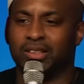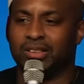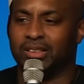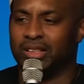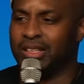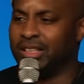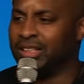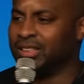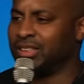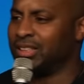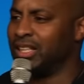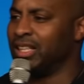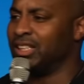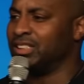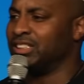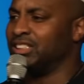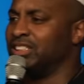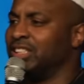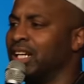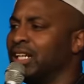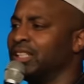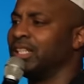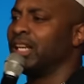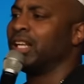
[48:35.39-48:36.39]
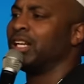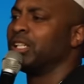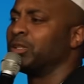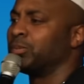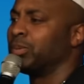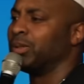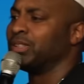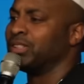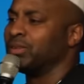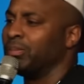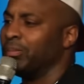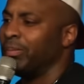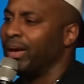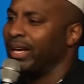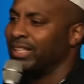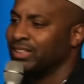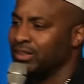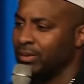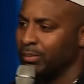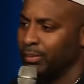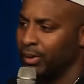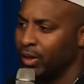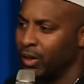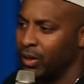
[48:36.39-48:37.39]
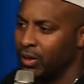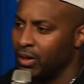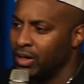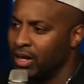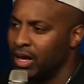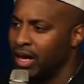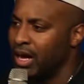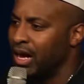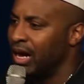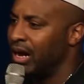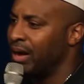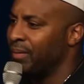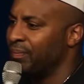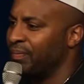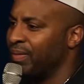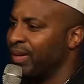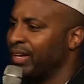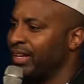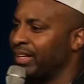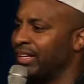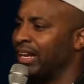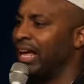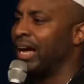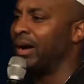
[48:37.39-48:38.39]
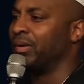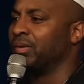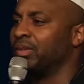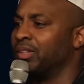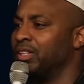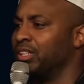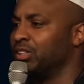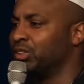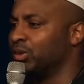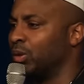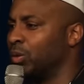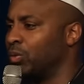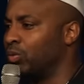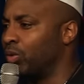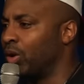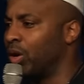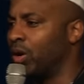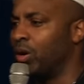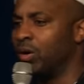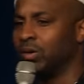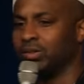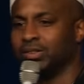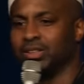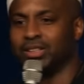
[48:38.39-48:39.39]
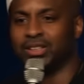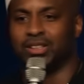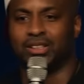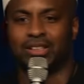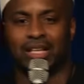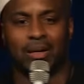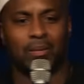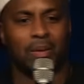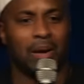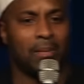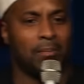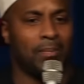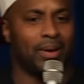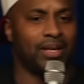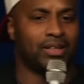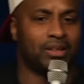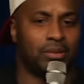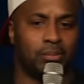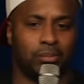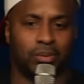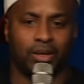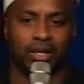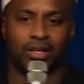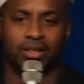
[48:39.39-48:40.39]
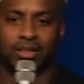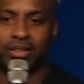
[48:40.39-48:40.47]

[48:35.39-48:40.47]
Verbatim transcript: Then he says, Jaye, let's play some basketball. I'm thinking, how can this go wrong? This is how I met the brother.